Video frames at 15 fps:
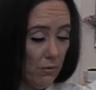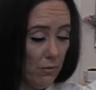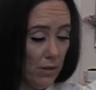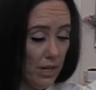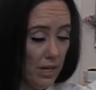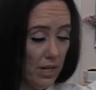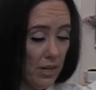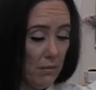
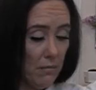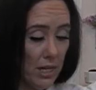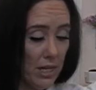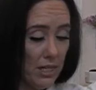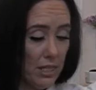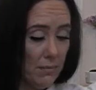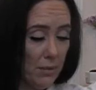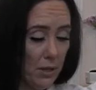with
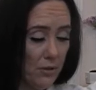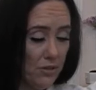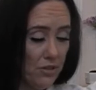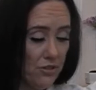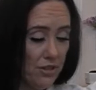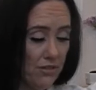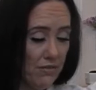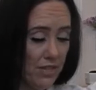meats,
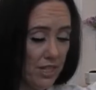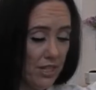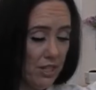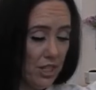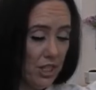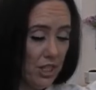poultry, fish,